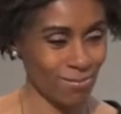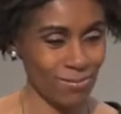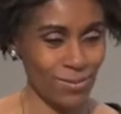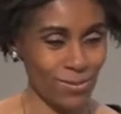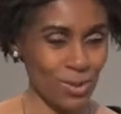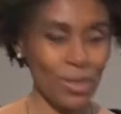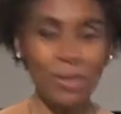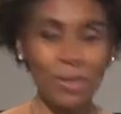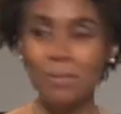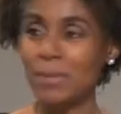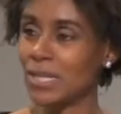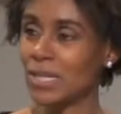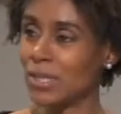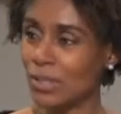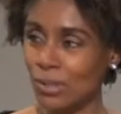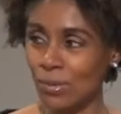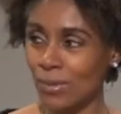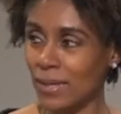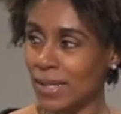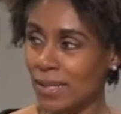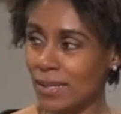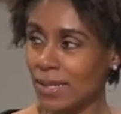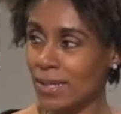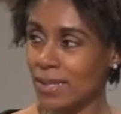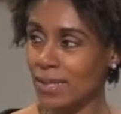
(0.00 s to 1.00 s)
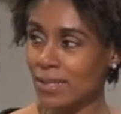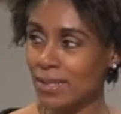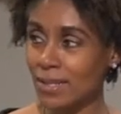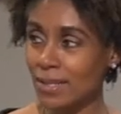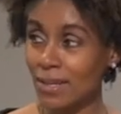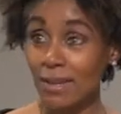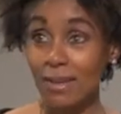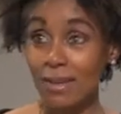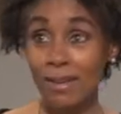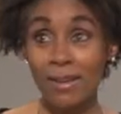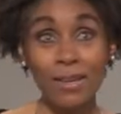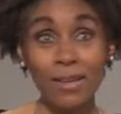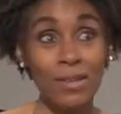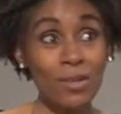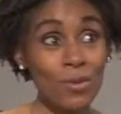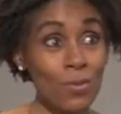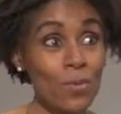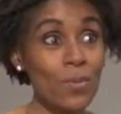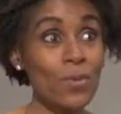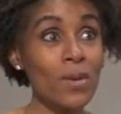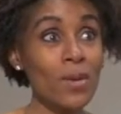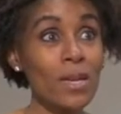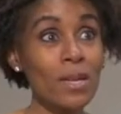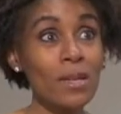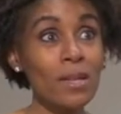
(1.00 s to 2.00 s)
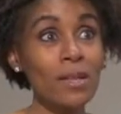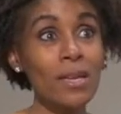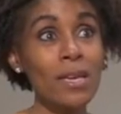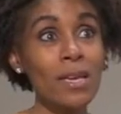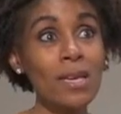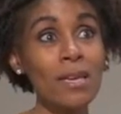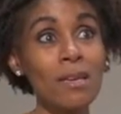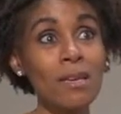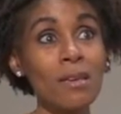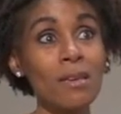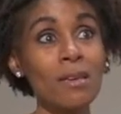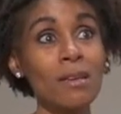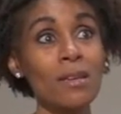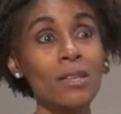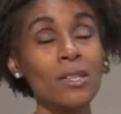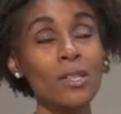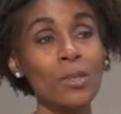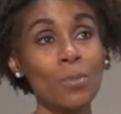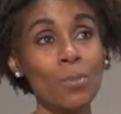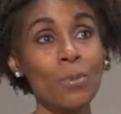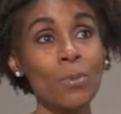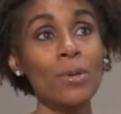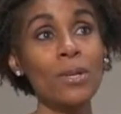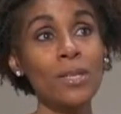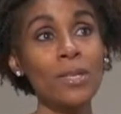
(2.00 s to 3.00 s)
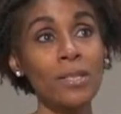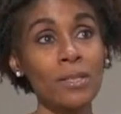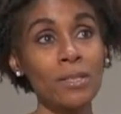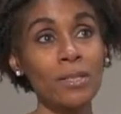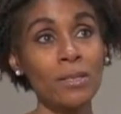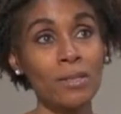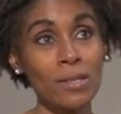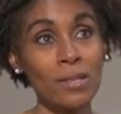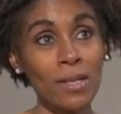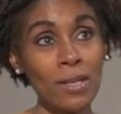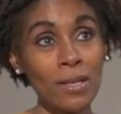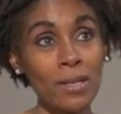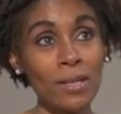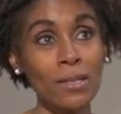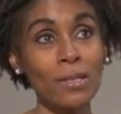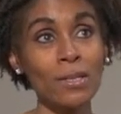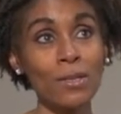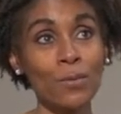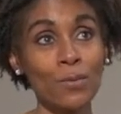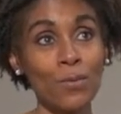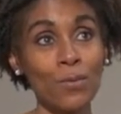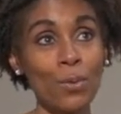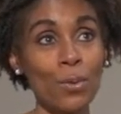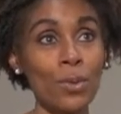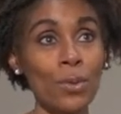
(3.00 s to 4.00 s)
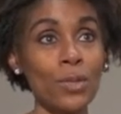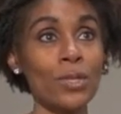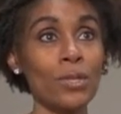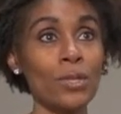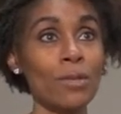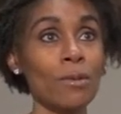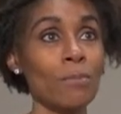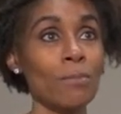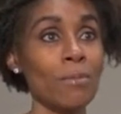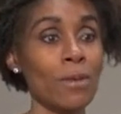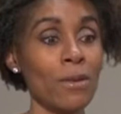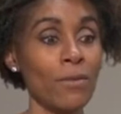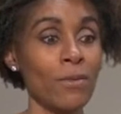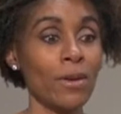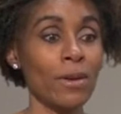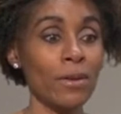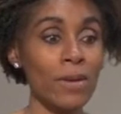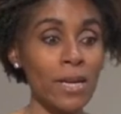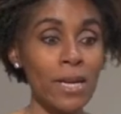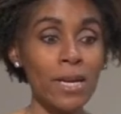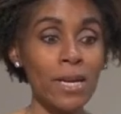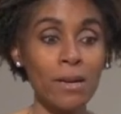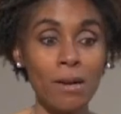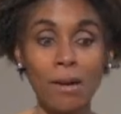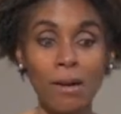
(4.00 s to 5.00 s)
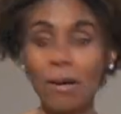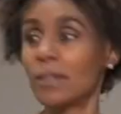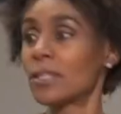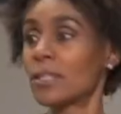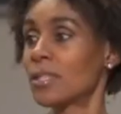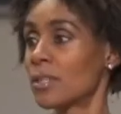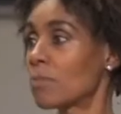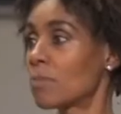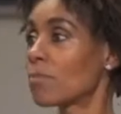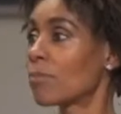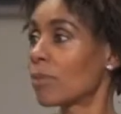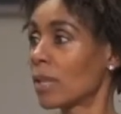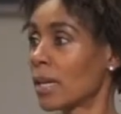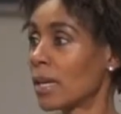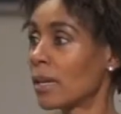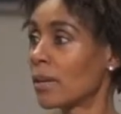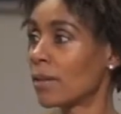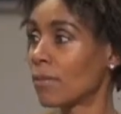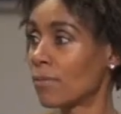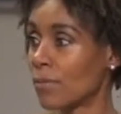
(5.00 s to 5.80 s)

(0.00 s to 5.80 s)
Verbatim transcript: Should I be doing this? And you really, sport does force you to be very contemplative.